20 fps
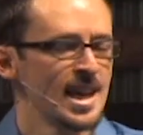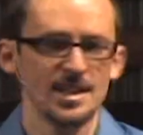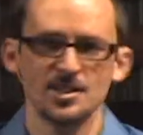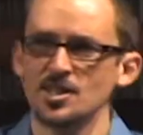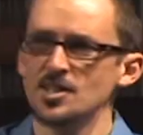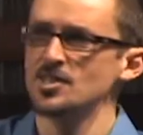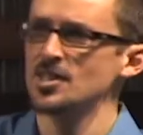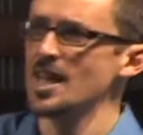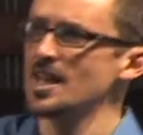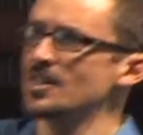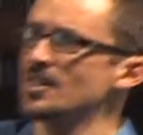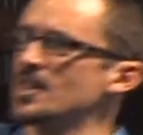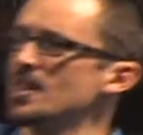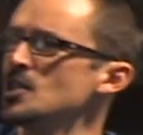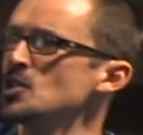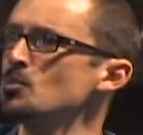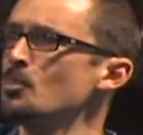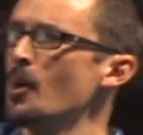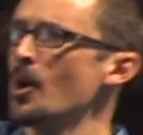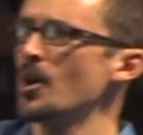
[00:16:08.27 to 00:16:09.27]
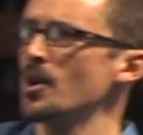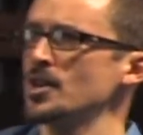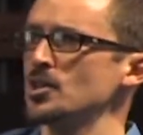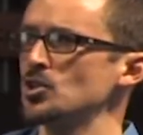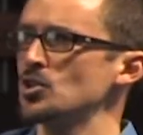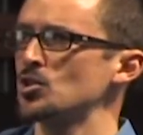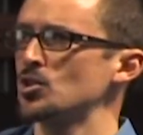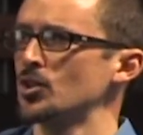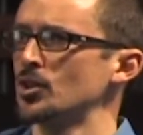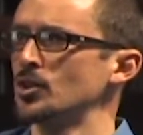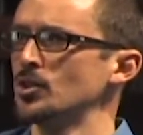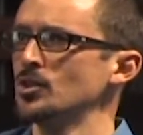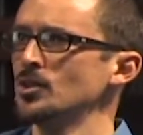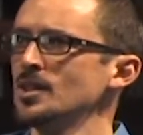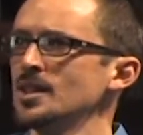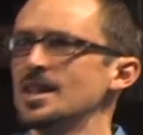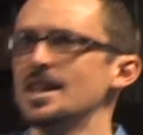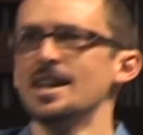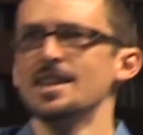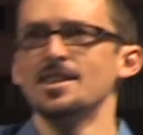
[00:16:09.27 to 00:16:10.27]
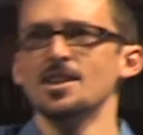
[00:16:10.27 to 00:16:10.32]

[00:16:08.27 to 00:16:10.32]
It says, hey, this part is true,